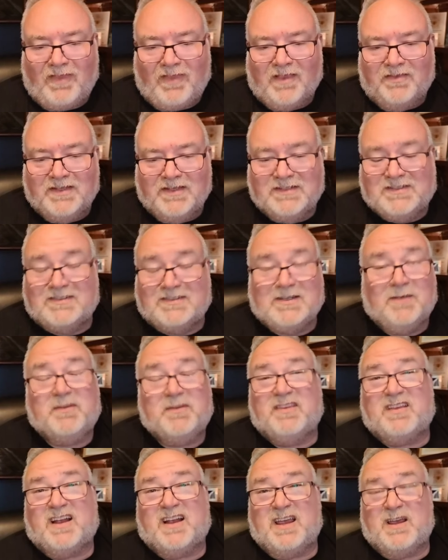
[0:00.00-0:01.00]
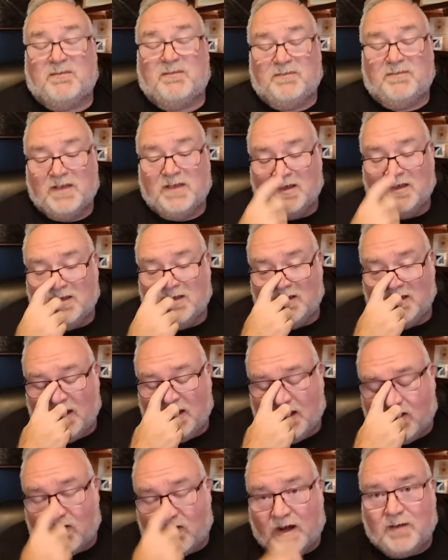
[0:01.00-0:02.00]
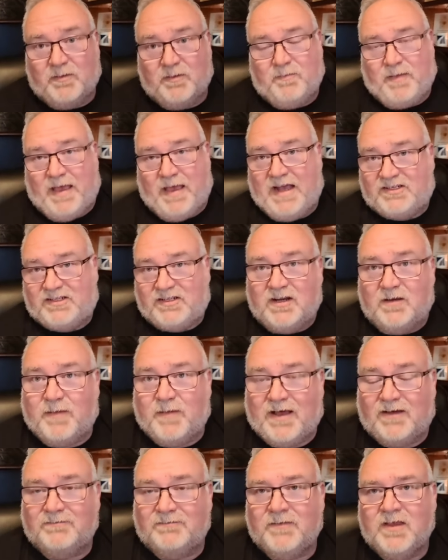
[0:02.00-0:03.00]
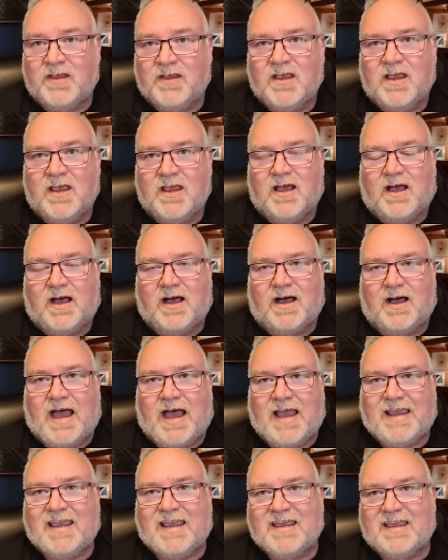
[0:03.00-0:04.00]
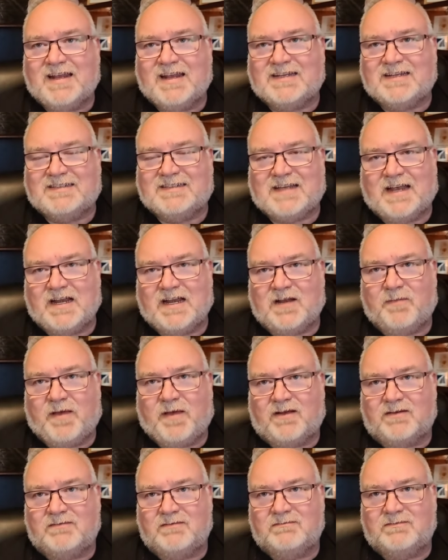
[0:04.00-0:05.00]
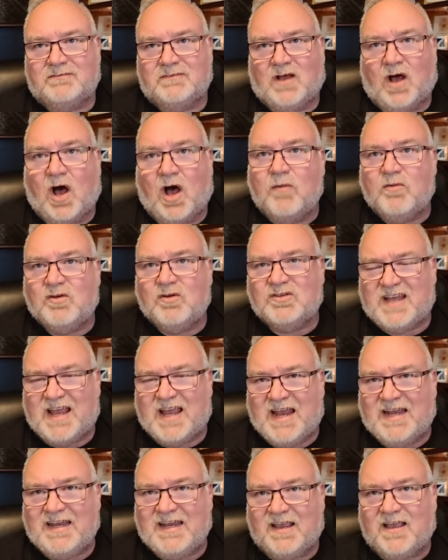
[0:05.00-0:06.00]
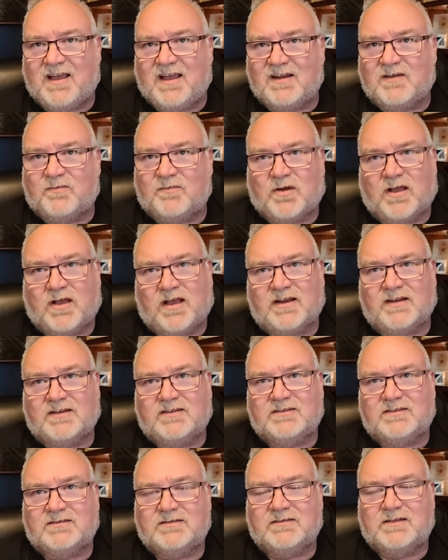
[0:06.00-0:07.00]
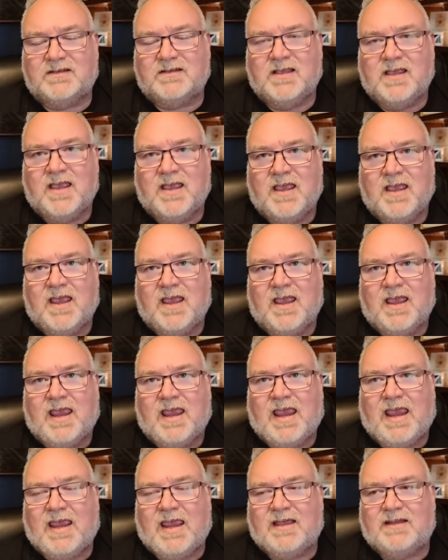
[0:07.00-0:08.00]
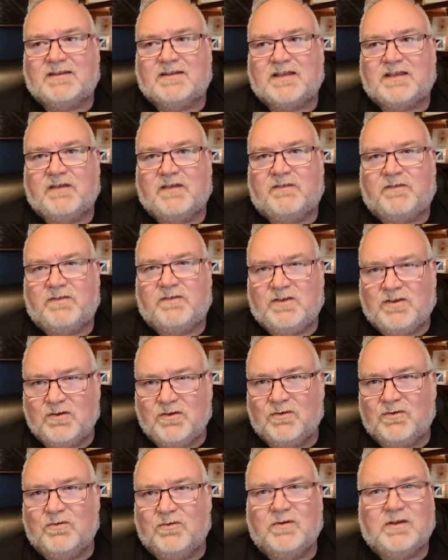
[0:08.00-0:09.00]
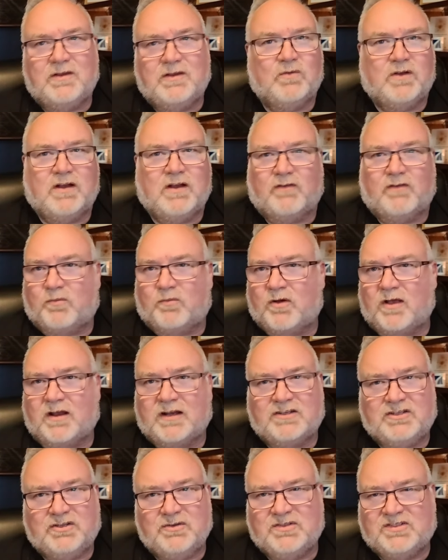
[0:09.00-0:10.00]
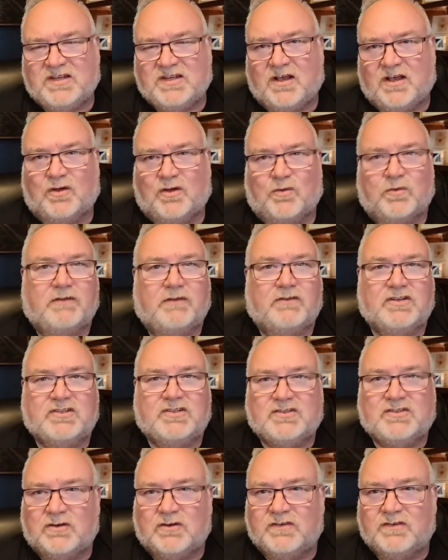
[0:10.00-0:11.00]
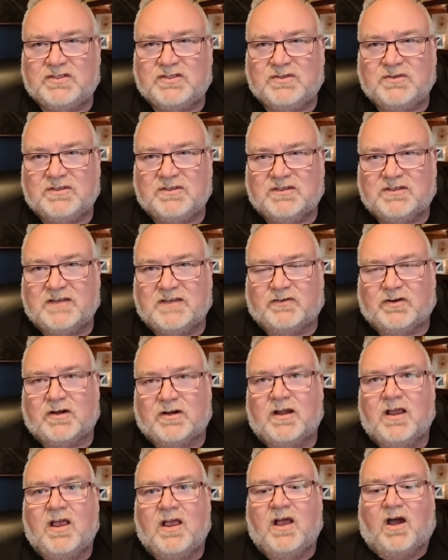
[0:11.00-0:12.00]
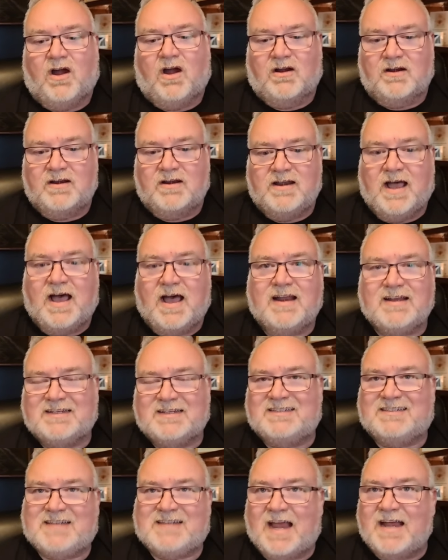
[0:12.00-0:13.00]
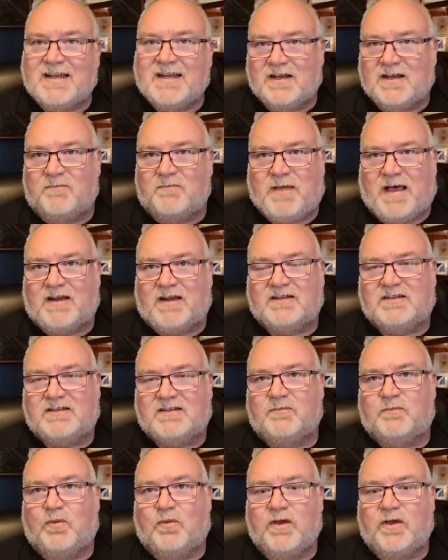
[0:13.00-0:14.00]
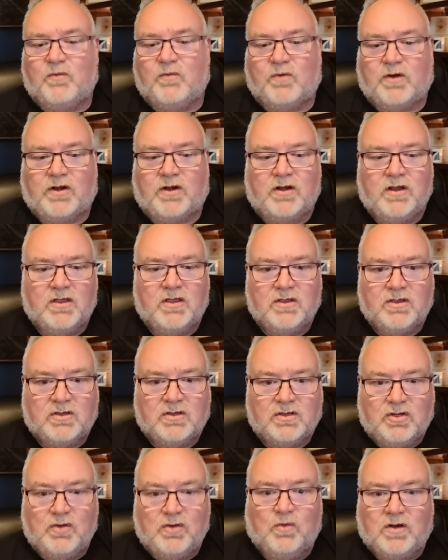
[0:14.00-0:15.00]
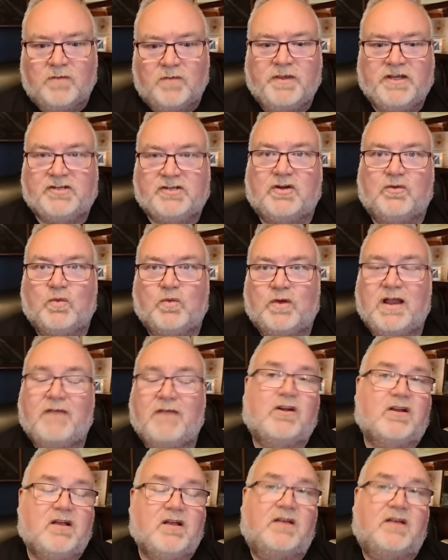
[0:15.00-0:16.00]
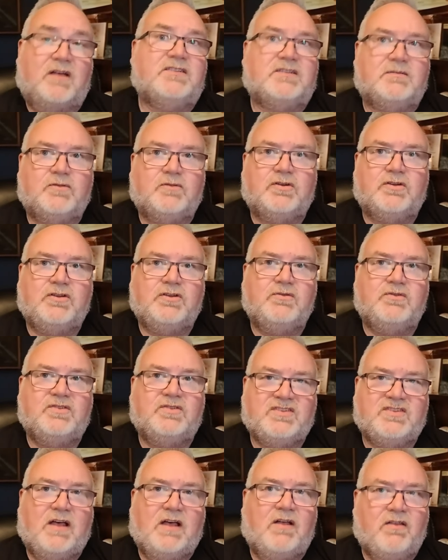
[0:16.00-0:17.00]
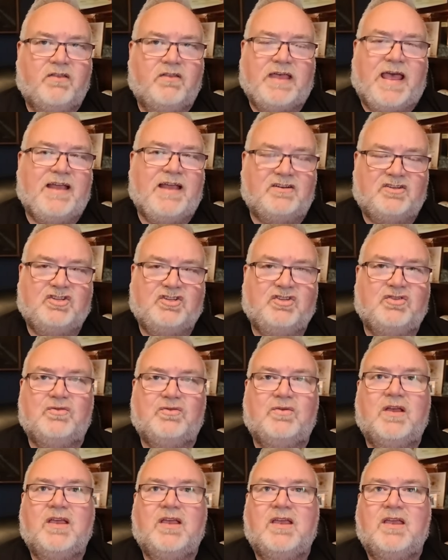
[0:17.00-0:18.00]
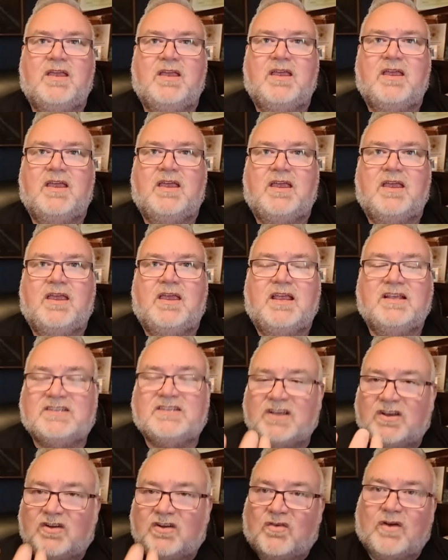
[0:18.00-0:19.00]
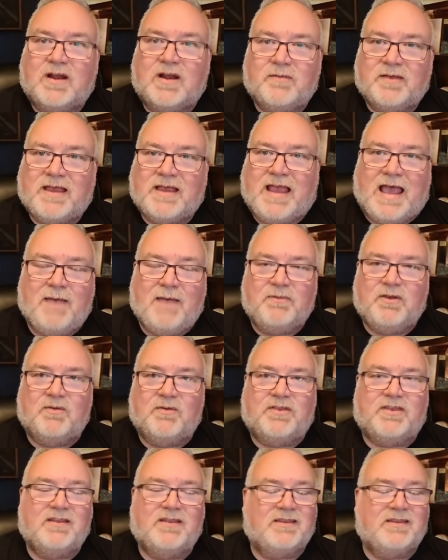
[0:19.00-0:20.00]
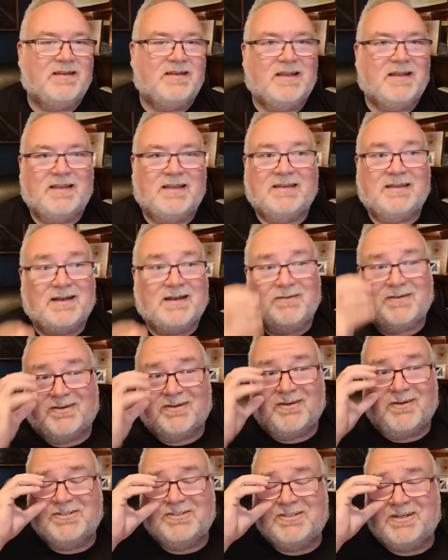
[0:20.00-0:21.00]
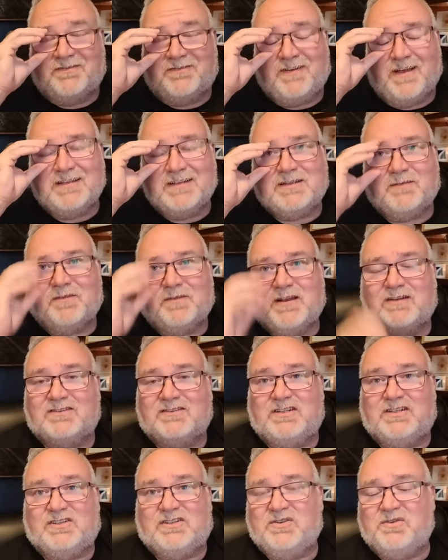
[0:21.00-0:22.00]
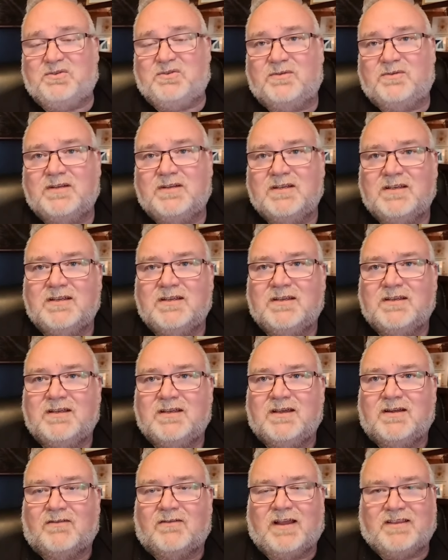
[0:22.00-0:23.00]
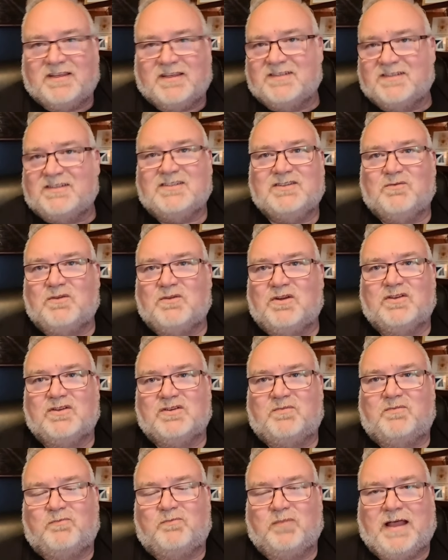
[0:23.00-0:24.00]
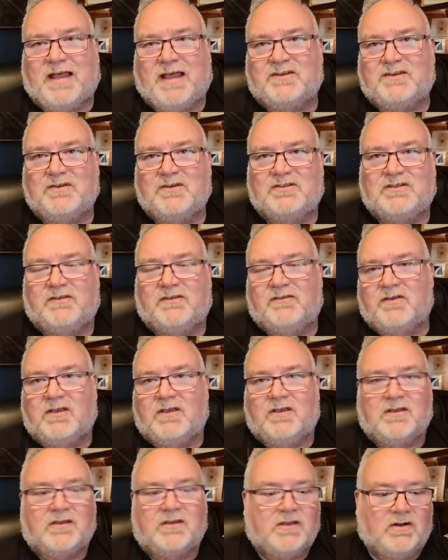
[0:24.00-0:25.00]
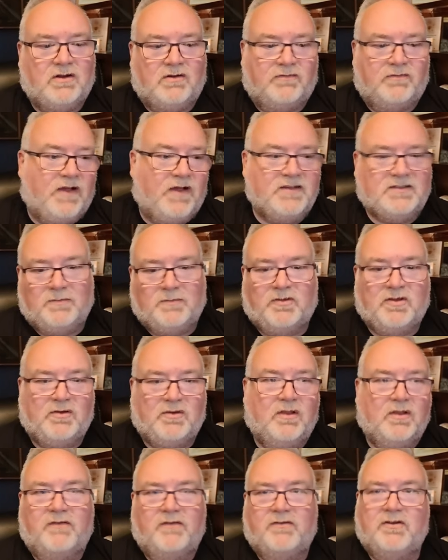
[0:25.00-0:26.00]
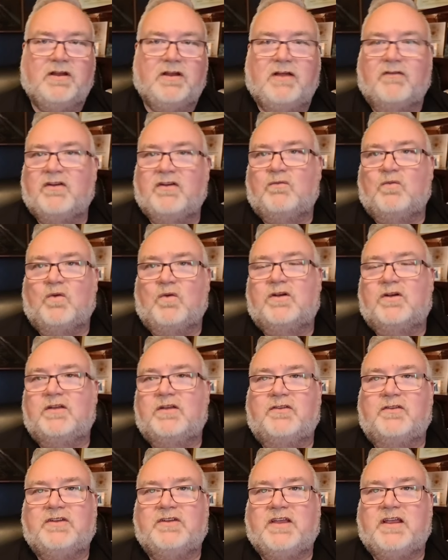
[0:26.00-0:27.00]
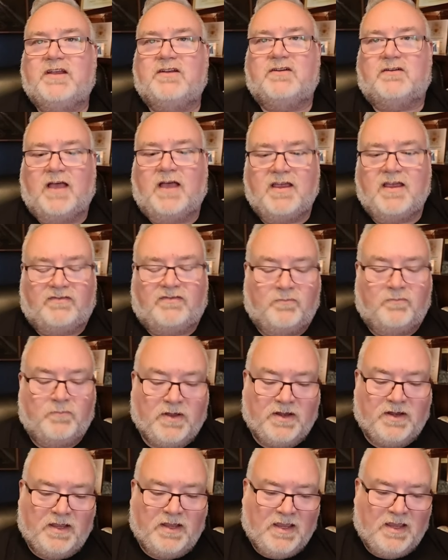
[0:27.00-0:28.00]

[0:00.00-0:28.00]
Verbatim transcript: this is something that I am incredibly passionate about. Uh, I can get excited about almost any kind of product and if you, in whatever product you sell or whatever service you deliver, are not excited about it to the point where you want to make sure whatever customer you sell that to is incredibly happy with it, then then I would encourage you to find something else to do. Right? This isn't one of those platitudes of you know find something you love and you never work another day in your life. But